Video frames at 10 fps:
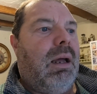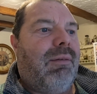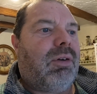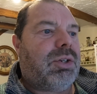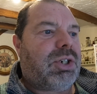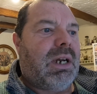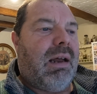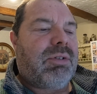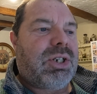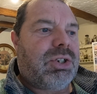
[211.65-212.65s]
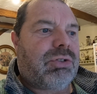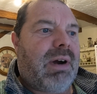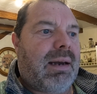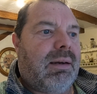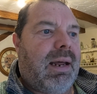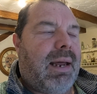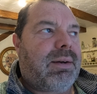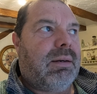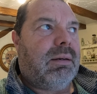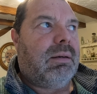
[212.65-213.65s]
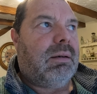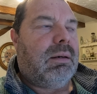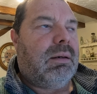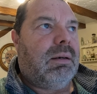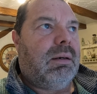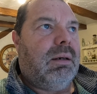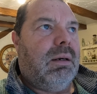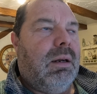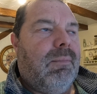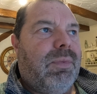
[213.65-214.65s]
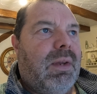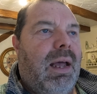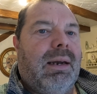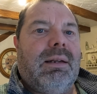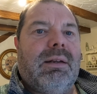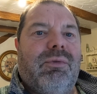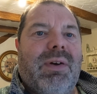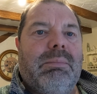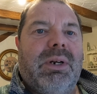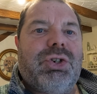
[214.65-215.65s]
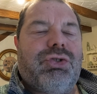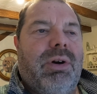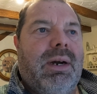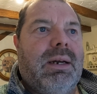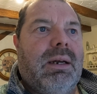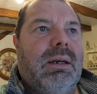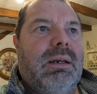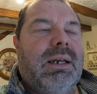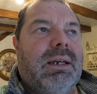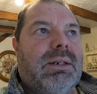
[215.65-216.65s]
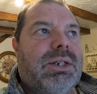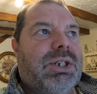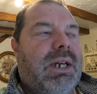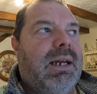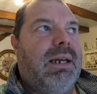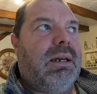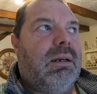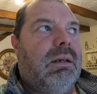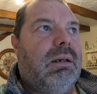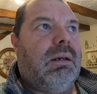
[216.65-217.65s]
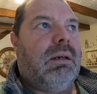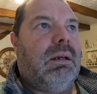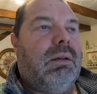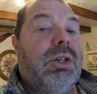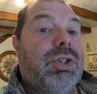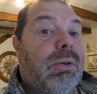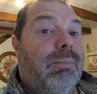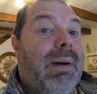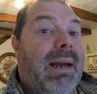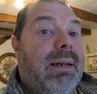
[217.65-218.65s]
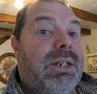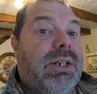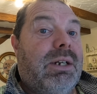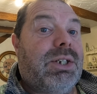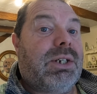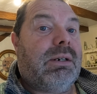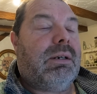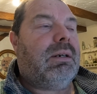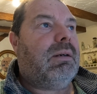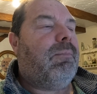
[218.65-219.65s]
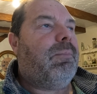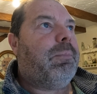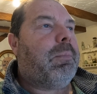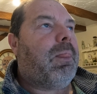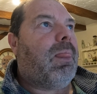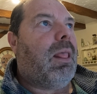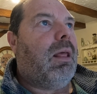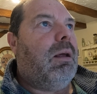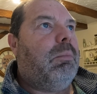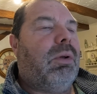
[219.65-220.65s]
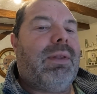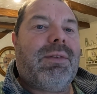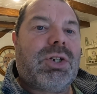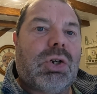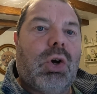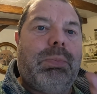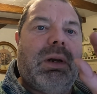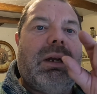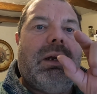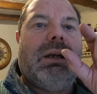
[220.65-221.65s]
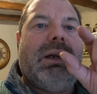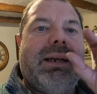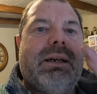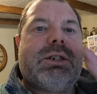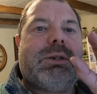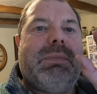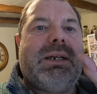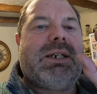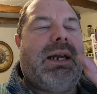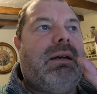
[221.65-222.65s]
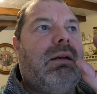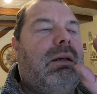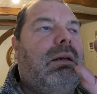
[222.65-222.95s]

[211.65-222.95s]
I've got to Clarence's granddad, and in the family tree you can see there's some Bannisters, but then there's a couple of links missing,